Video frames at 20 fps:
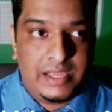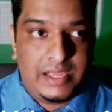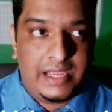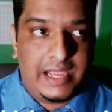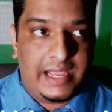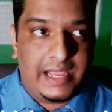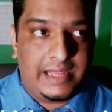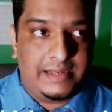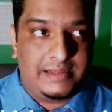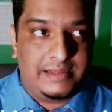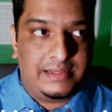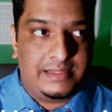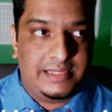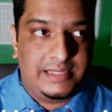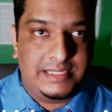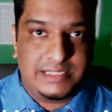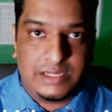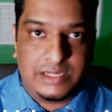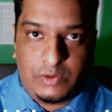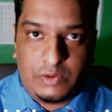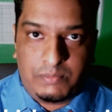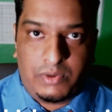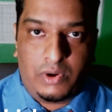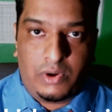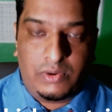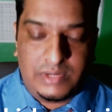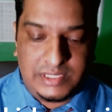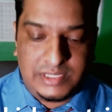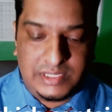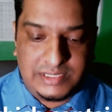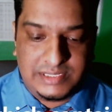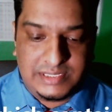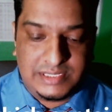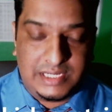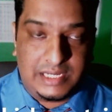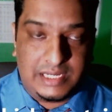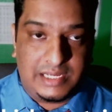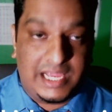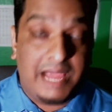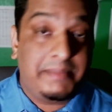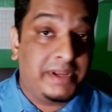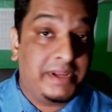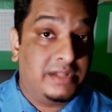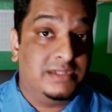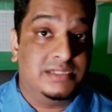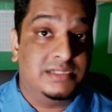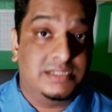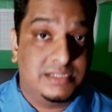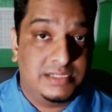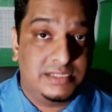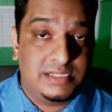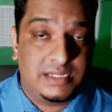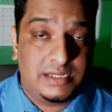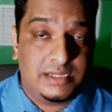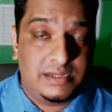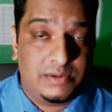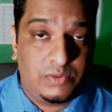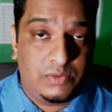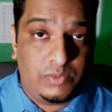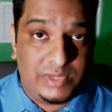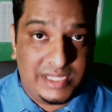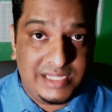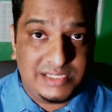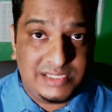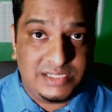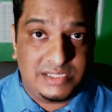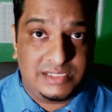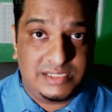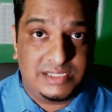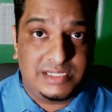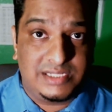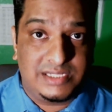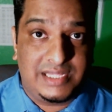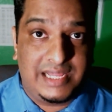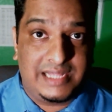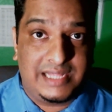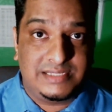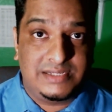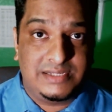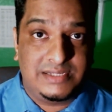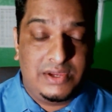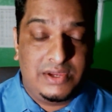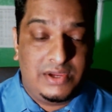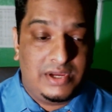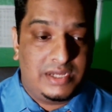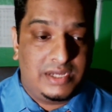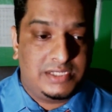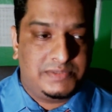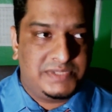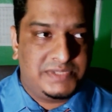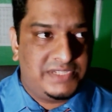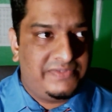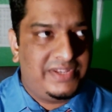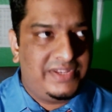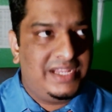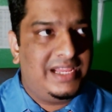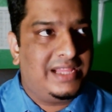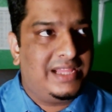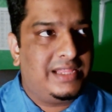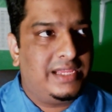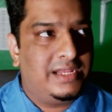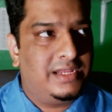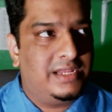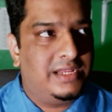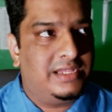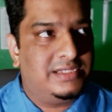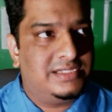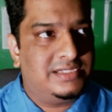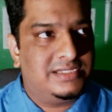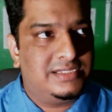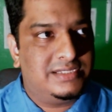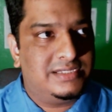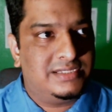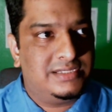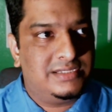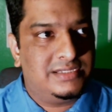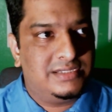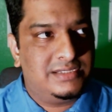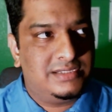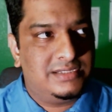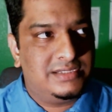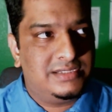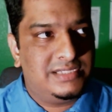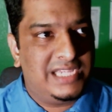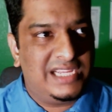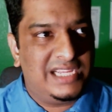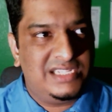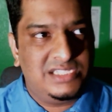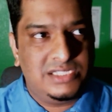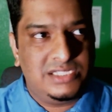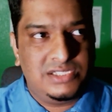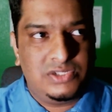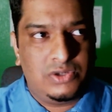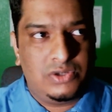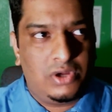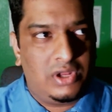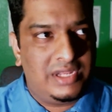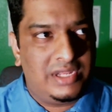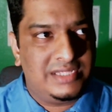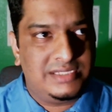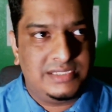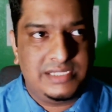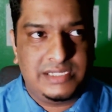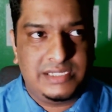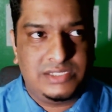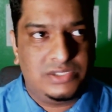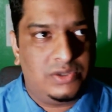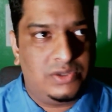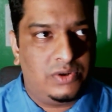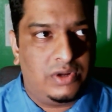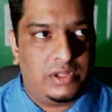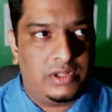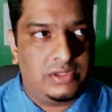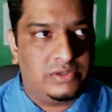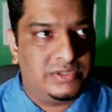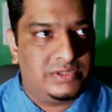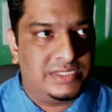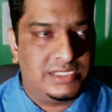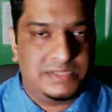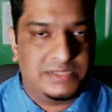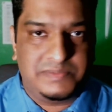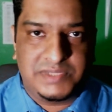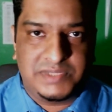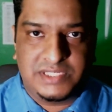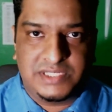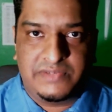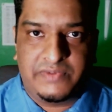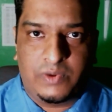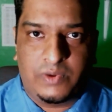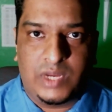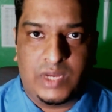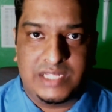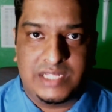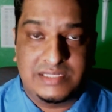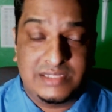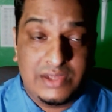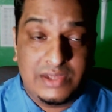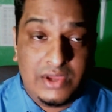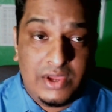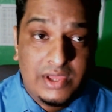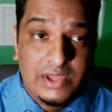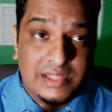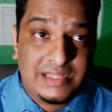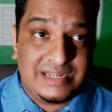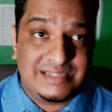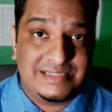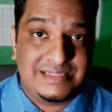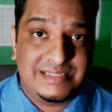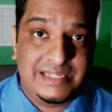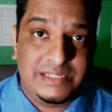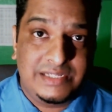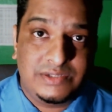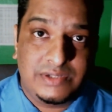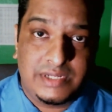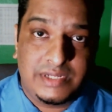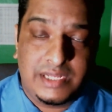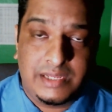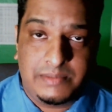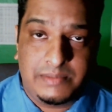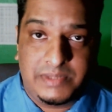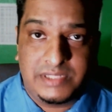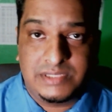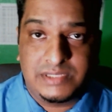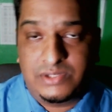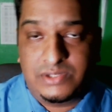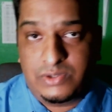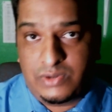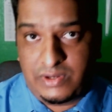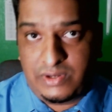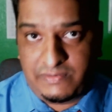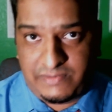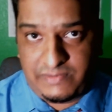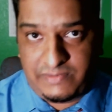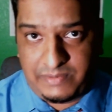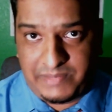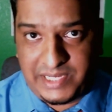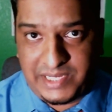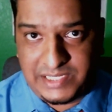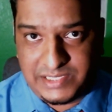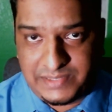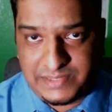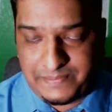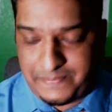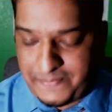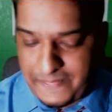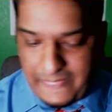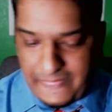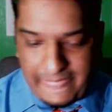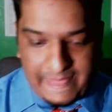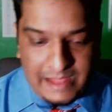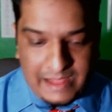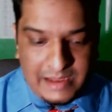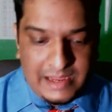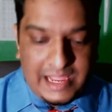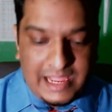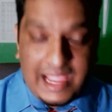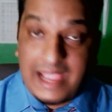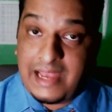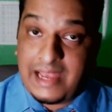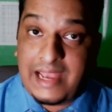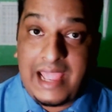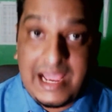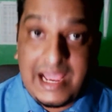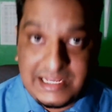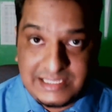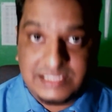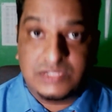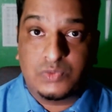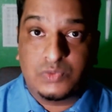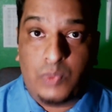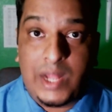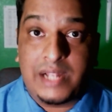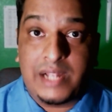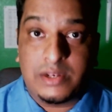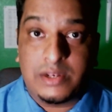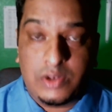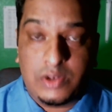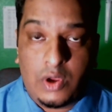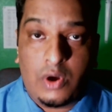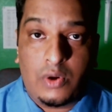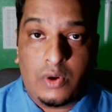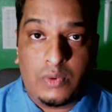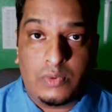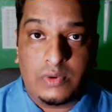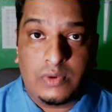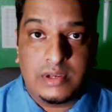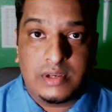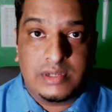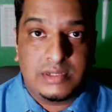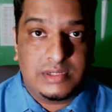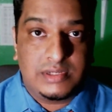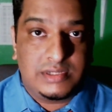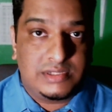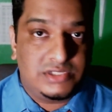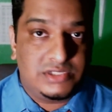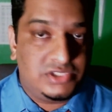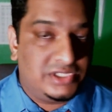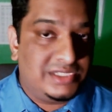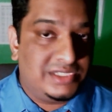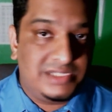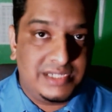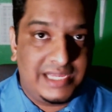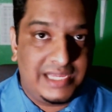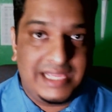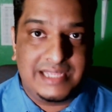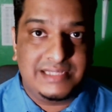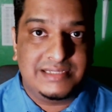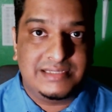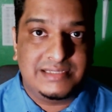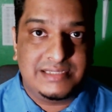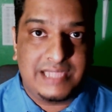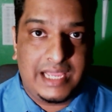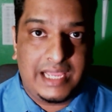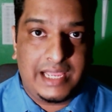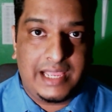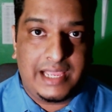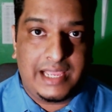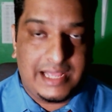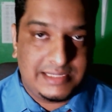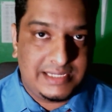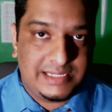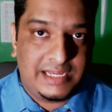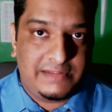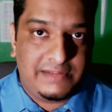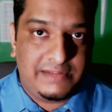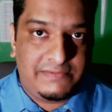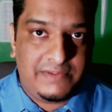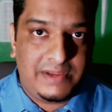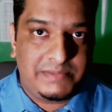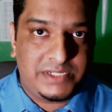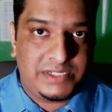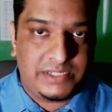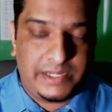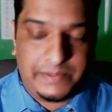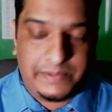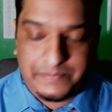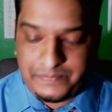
And these are components, chemicals within ginger that specifically, I think it's 10 gingerol and 6 shogol. Those are the specific ones that are seen to inhibit neuroinflammation. And as it's well known, ginger is a anti-inflammatory.